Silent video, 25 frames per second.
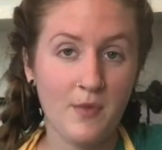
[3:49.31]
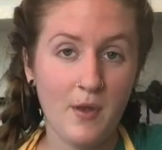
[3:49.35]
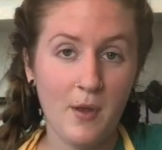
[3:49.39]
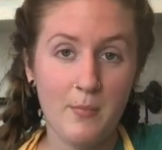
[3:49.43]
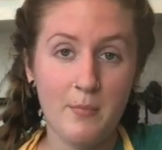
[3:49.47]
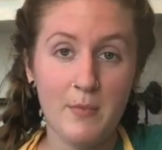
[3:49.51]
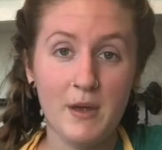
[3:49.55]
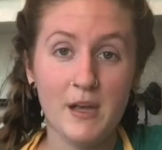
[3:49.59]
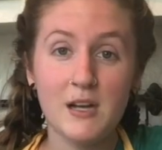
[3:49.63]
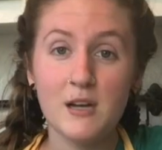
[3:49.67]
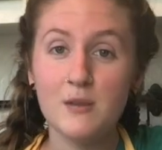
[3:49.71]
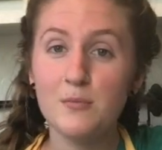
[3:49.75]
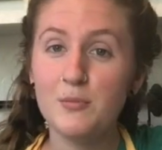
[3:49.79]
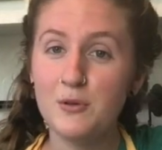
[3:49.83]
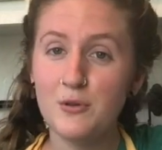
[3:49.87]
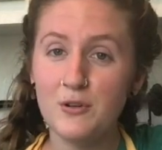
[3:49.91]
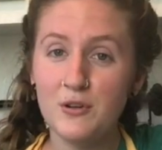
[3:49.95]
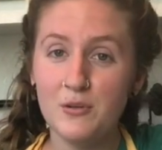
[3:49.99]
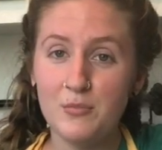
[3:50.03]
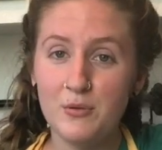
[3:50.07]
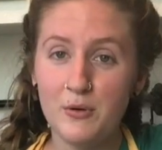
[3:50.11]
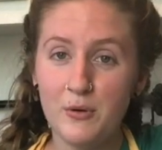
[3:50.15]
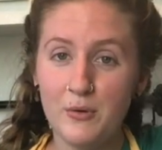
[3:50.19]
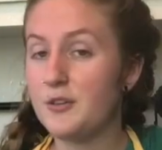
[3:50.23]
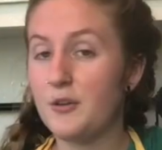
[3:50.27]
Make a
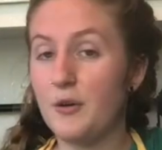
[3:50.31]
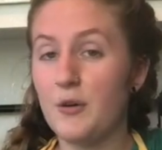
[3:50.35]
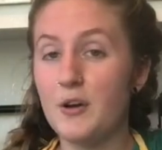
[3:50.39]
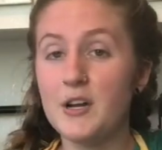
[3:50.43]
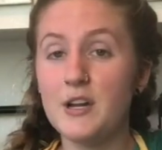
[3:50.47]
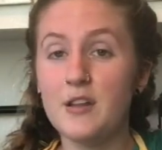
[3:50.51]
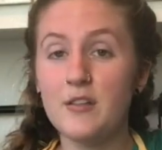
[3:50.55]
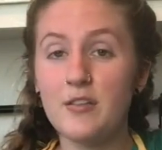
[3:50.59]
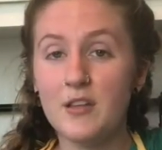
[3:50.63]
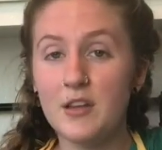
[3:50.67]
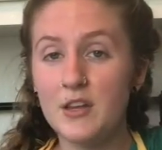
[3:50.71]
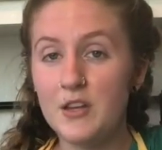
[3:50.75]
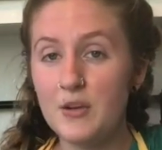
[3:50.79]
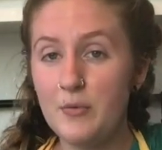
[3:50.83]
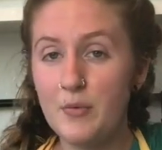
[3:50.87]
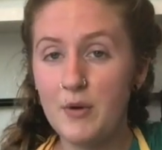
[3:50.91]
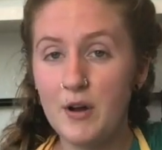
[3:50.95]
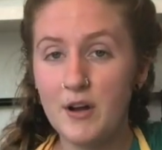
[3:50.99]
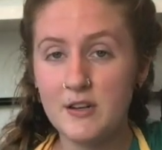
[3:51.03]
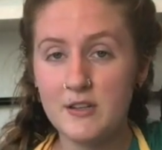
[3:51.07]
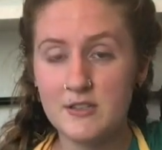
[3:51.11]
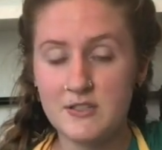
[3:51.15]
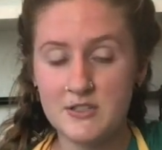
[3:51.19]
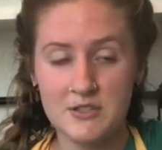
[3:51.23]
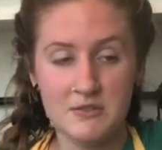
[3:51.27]
bootable. Throw anything you
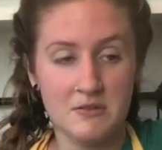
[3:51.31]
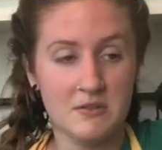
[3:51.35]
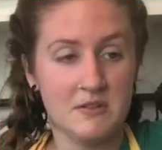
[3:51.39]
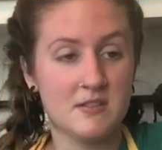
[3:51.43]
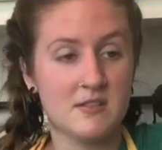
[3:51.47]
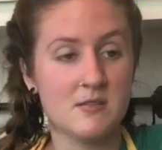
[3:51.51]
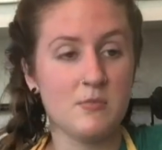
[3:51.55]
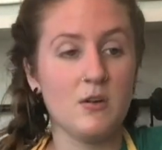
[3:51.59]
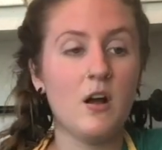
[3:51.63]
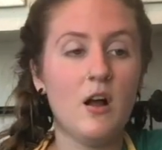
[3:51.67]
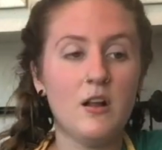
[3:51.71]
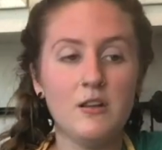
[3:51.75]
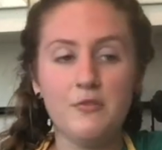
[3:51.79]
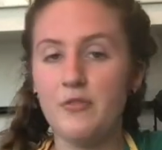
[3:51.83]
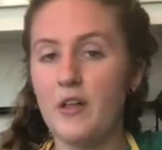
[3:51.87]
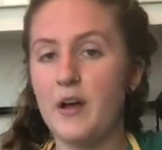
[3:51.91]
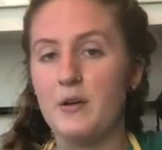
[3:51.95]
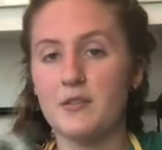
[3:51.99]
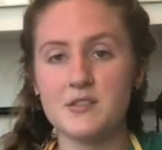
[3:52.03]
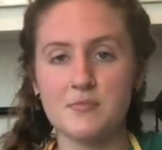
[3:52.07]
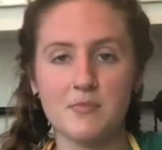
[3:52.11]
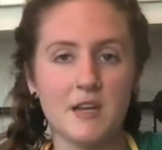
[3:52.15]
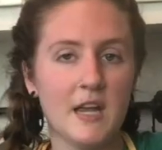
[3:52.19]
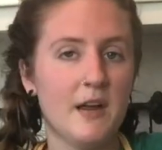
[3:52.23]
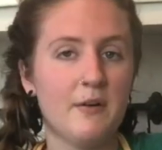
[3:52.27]
want into it. Some cauliflower,
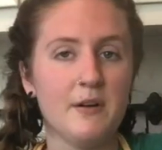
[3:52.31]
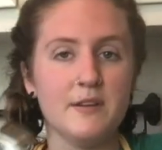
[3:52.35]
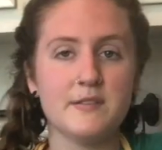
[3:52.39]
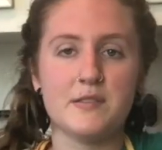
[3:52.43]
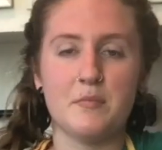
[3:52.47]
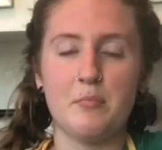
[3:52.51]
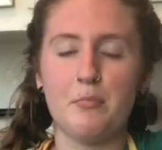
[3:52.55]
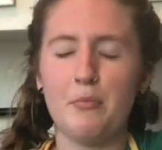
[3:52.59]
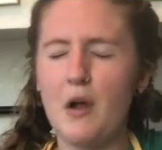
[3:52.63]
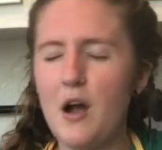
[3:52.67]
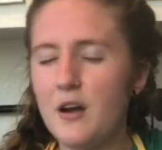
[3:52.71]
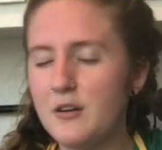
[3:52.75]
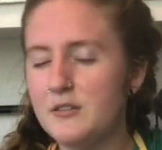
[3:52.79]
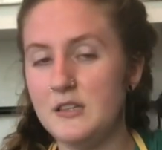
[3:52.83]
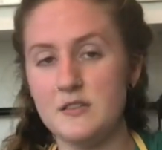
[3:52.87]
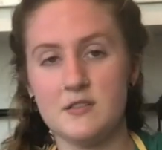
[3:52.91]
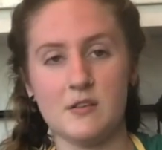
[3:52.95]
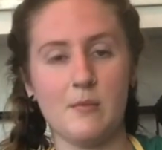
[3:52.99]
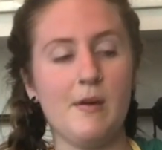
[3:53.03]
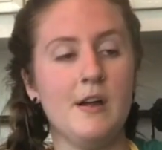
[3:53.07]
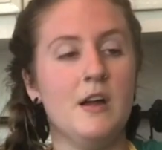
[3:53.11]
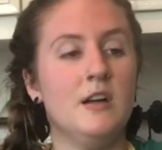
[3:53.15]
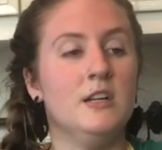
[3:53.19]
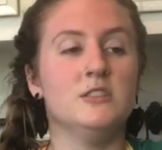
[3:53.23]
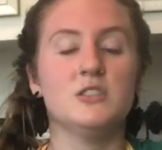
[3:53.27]
some carrots, some broccoli,
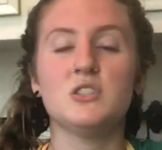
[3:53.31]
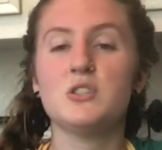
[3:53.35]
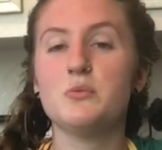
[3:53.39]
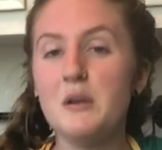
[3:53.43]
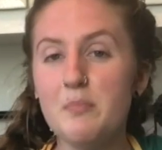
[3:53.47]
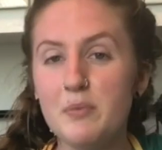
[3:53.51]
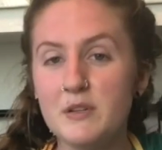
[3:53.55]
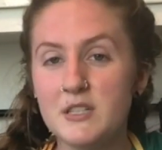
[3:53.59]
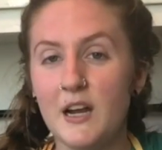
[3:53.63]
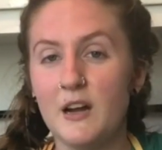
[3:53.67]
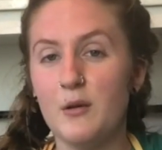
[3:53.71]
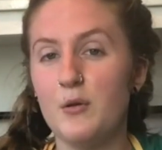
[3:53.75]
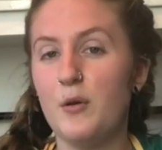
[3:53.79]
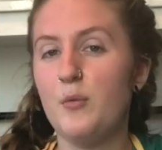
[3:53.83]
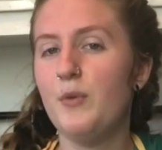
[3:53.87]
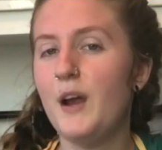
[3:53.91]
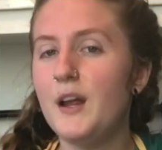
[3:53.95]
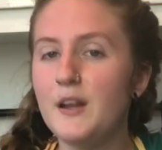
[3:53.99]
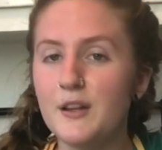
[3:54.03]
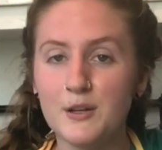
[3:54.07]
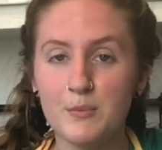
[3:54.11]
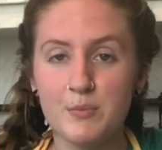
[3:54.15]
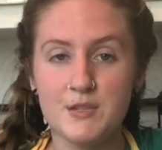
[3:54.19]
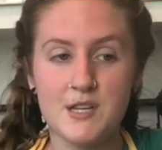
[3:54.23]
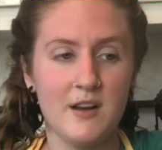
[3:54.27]
some sweet potato,
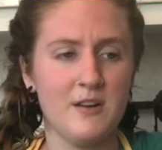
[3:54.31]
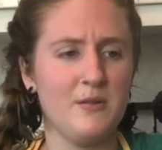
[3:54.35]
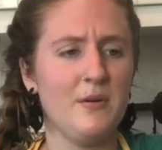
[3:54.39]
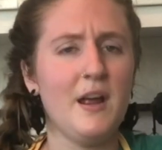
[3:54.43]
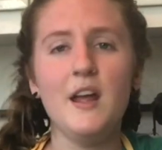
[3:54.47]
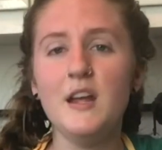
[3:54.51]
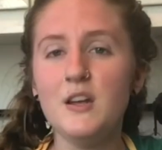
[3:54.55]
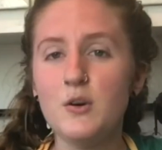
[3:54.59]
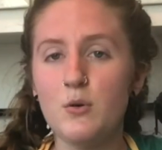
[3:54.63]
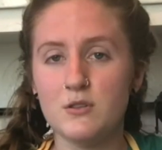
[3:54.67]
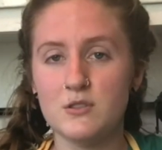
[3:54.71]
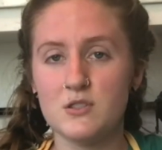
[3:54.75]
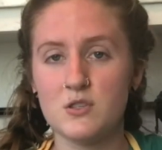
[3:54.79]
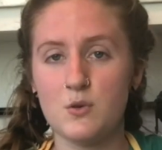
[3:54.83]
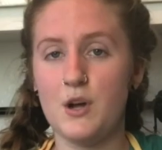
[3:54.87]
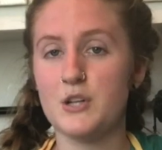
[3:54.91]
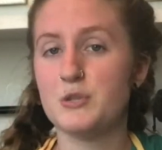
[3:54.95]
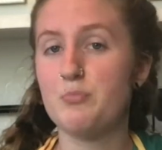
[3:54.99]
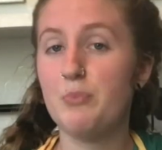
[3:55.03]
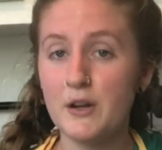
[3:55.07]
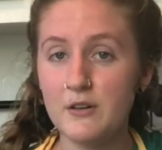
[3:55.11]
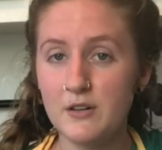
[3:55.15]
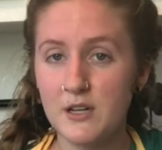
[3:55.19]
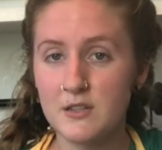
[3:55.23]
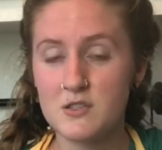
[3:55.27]
regular potato, acorn squash,
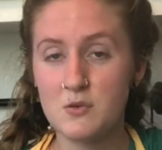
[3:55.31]
butternut